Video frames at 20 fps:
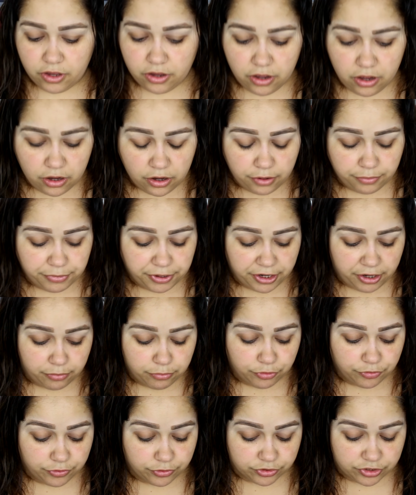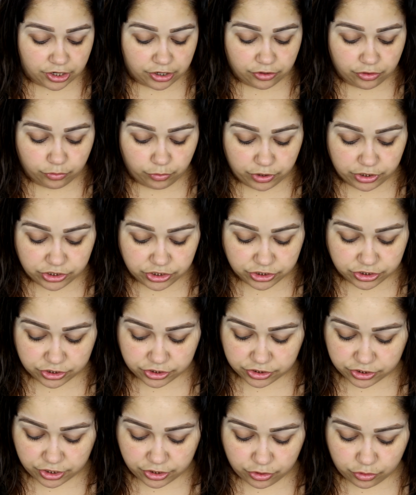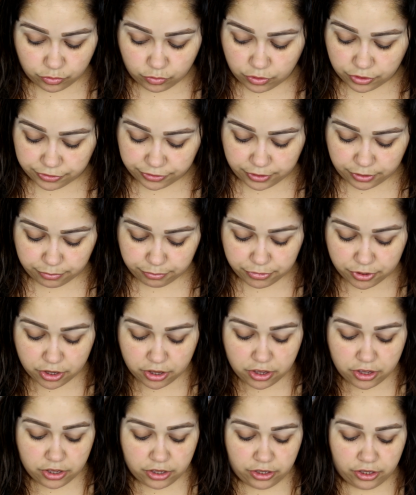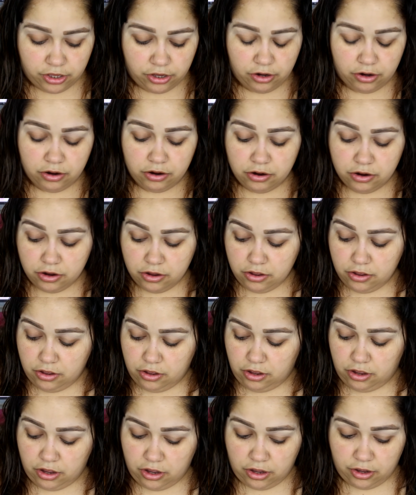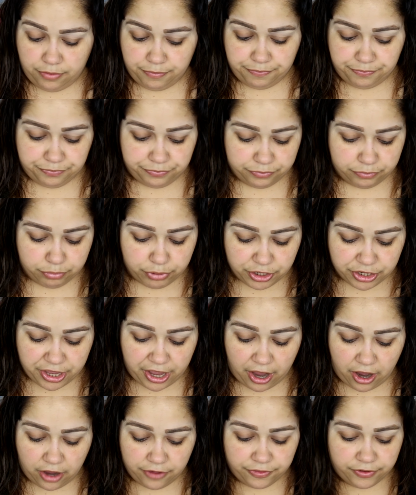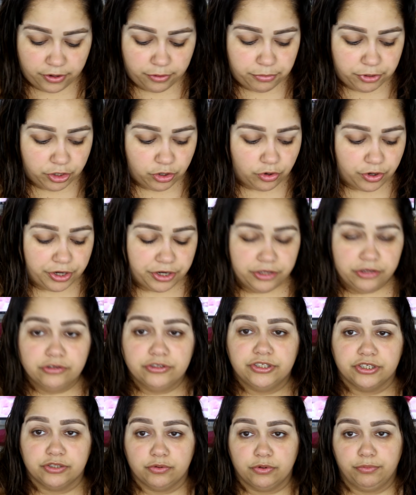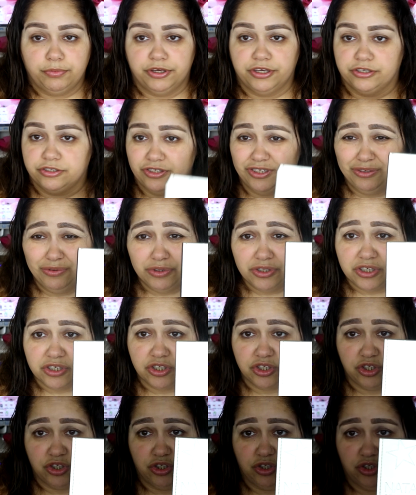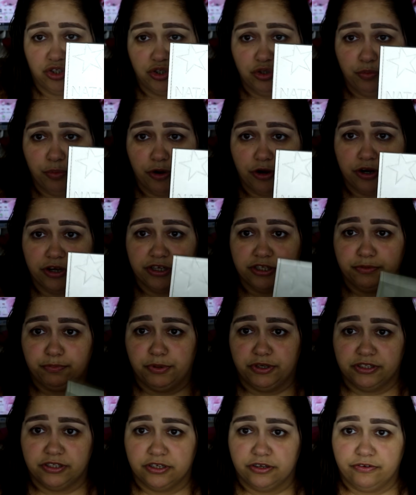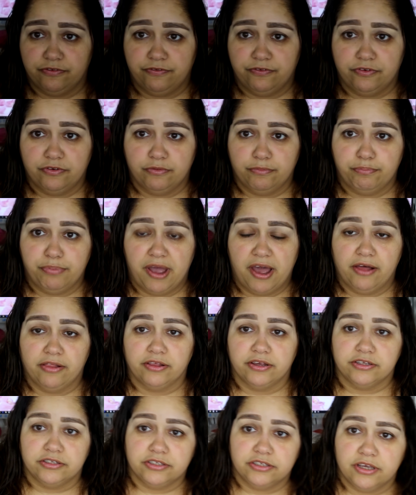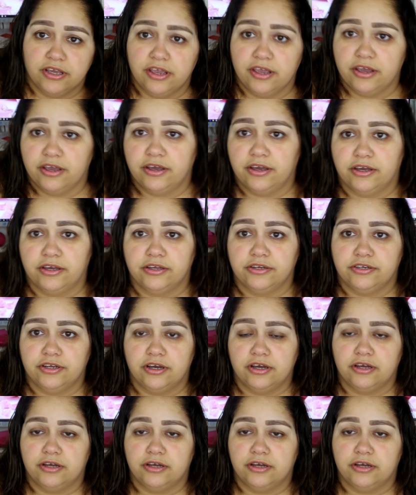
And I'll move those out of the way just because I don't want them here. But yeah, I think I'm gonna go ahead and use this one because this was a super expensive palette, and